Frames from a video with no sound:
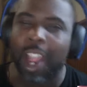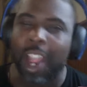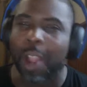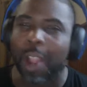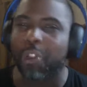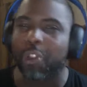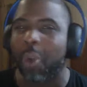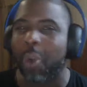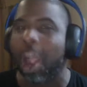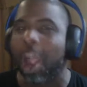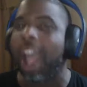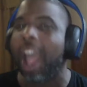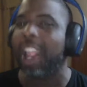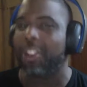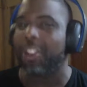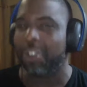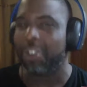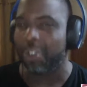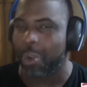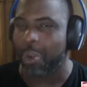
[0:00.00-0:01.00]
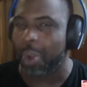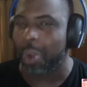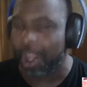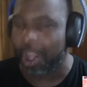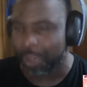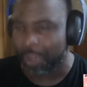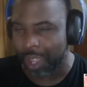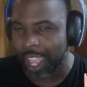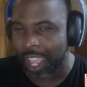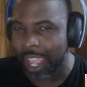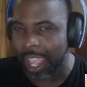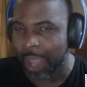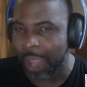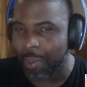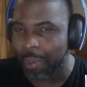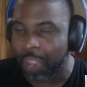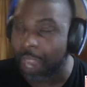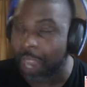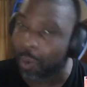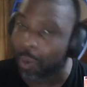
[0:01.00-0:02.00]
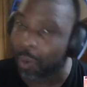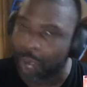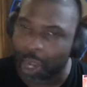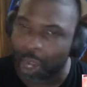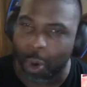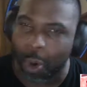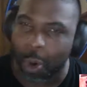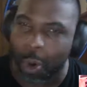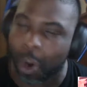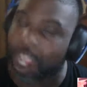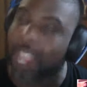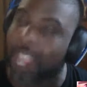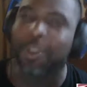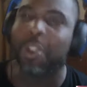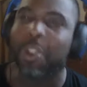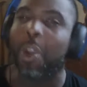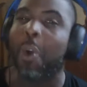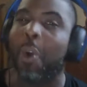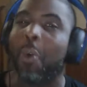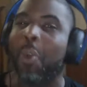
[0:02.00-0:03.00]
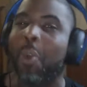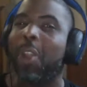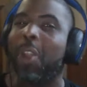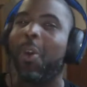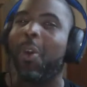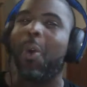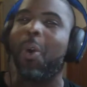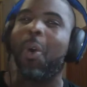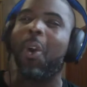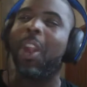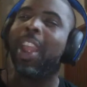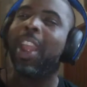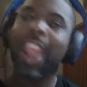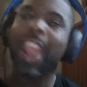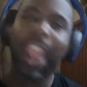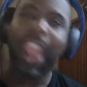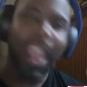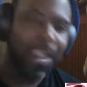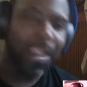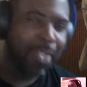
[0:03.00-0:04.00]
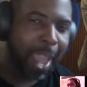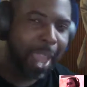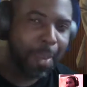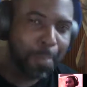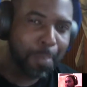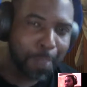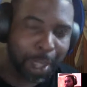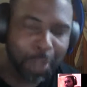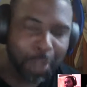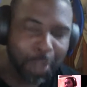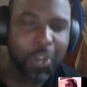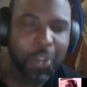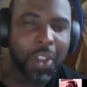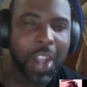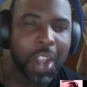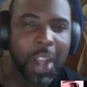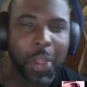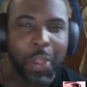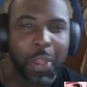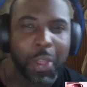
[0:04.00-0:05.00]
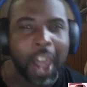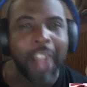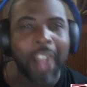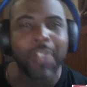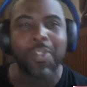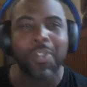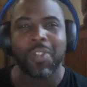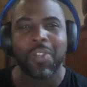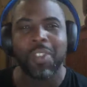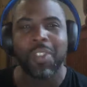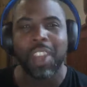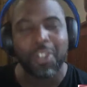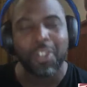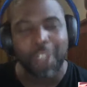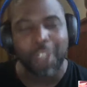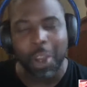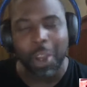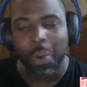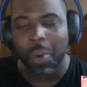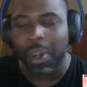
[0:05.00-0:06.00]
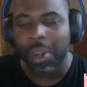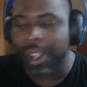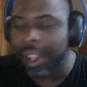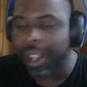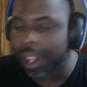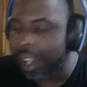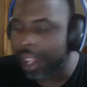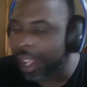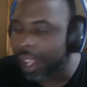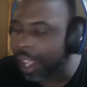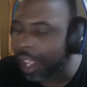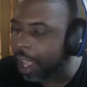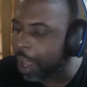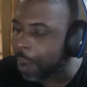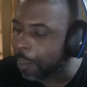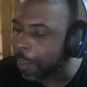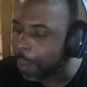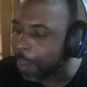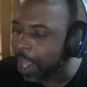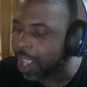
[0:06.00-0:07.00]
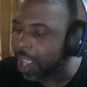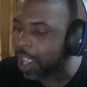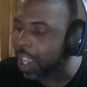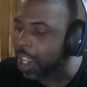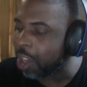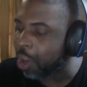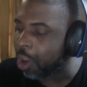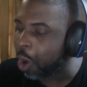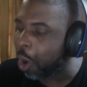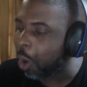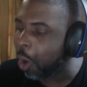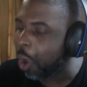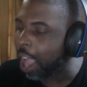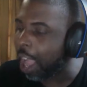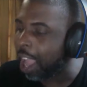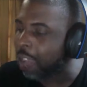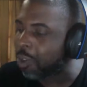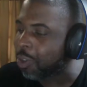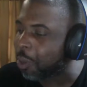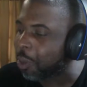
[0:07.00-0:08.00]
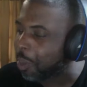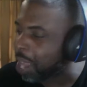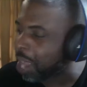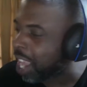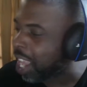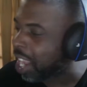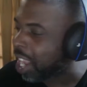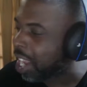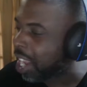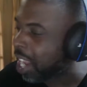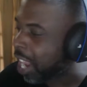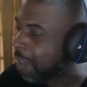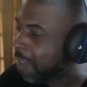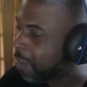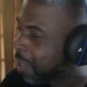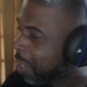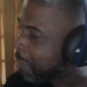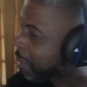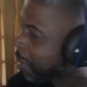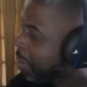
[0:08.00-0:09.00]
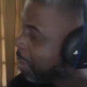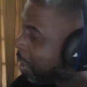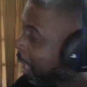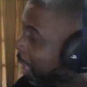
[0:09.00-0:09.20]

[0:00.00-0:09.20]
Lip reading: trying to do other games like Recore, even though Recore has had mixed thoughts, etc. But, you know, to me, they've delivered a lot